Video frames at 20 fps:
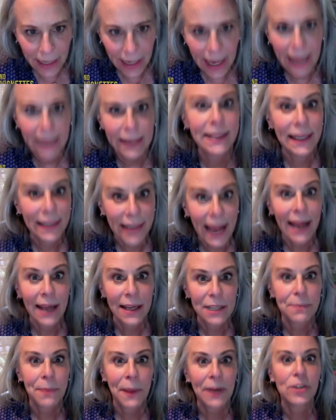And today
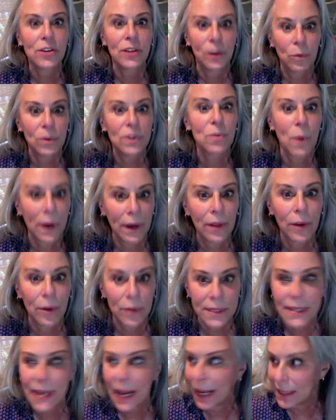especially was one of
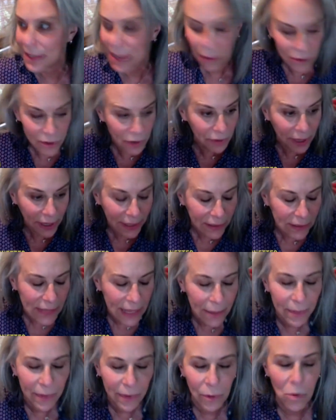those days. I was already
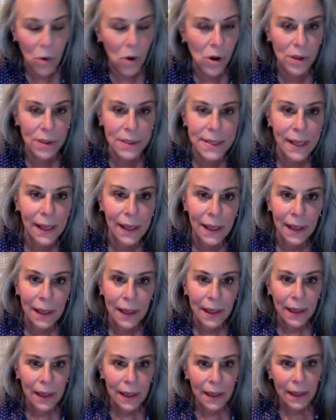climbing the walls.
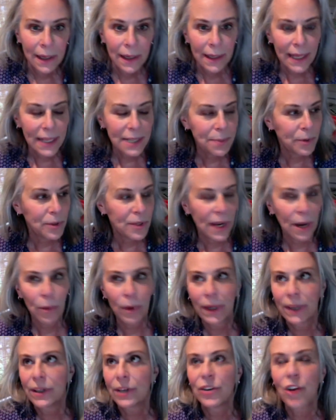Last person I
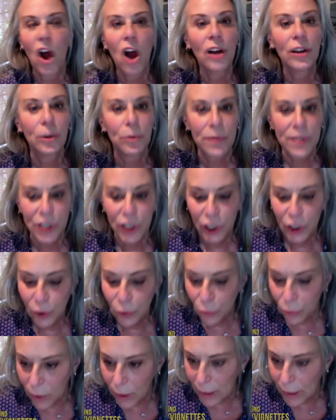wanted to talk to was you.